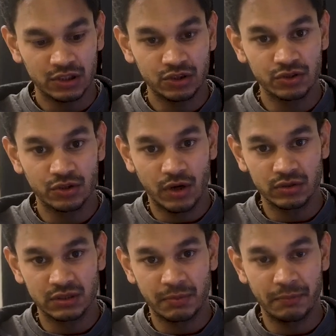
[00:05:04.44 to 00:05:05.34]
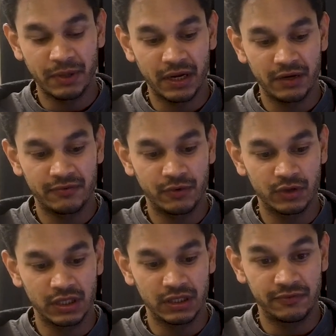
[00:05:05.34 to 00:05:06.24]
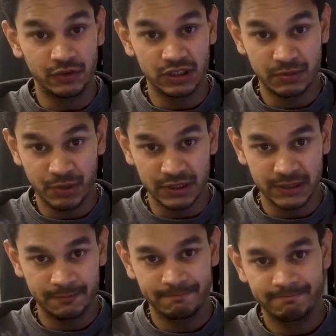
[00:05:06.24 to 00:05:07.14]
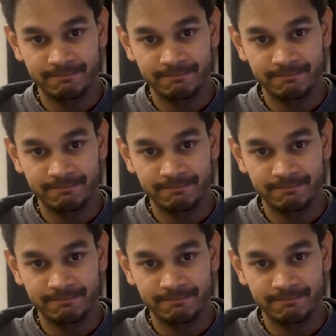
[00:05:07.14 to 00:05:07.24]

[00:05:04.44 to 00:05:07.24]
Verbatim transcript: I'll show you how to prepare it for the first print.